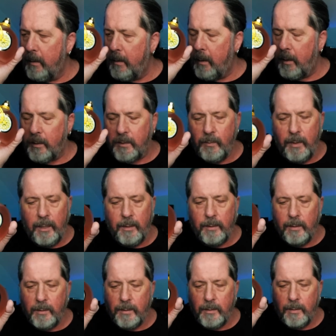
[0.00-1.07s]

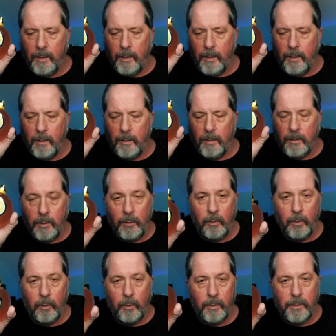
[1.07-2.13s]
osmanthus, and
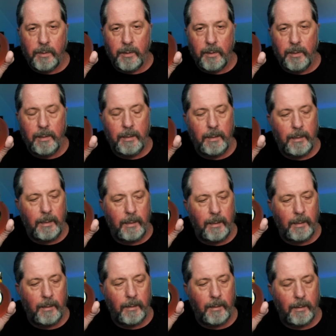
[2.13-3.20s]
tuberose,
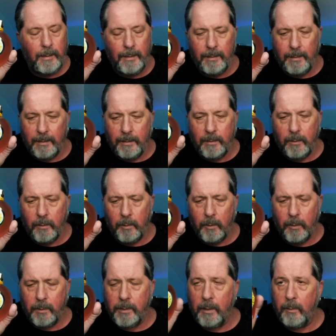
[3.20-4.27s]
and Indian
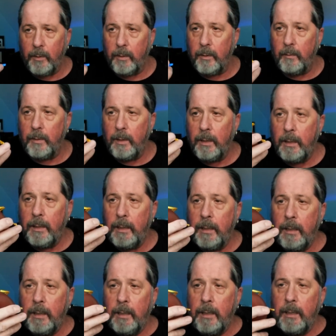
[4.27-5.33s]
tuberose, I believe.
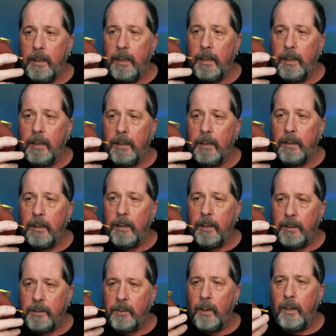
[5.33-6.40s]
And
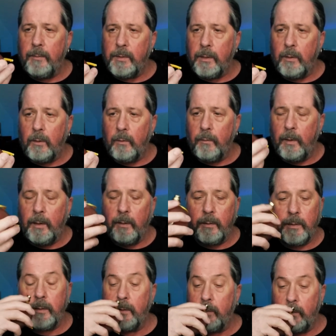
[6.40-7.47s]
that drives the whole
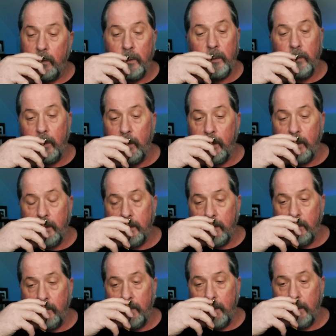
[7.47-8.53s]
fragrance. It's really very nice.
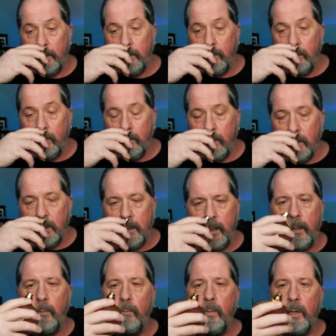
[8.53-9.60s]
In fact, it's
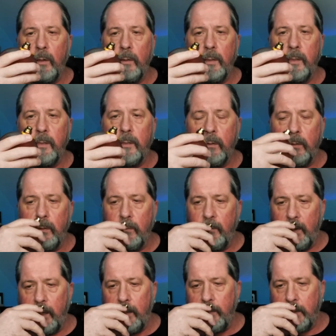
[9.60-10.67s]
got a Middle Eastern
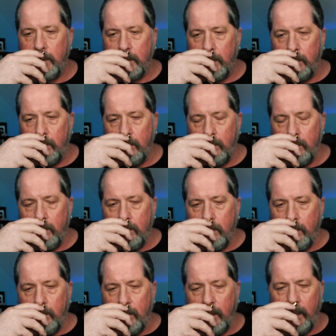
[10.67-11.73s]
vibe to it.
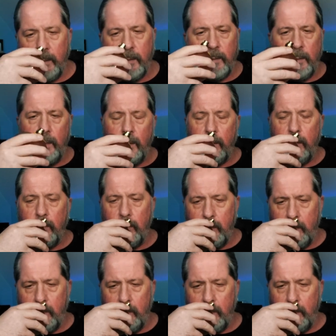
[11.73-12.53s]
And I'd say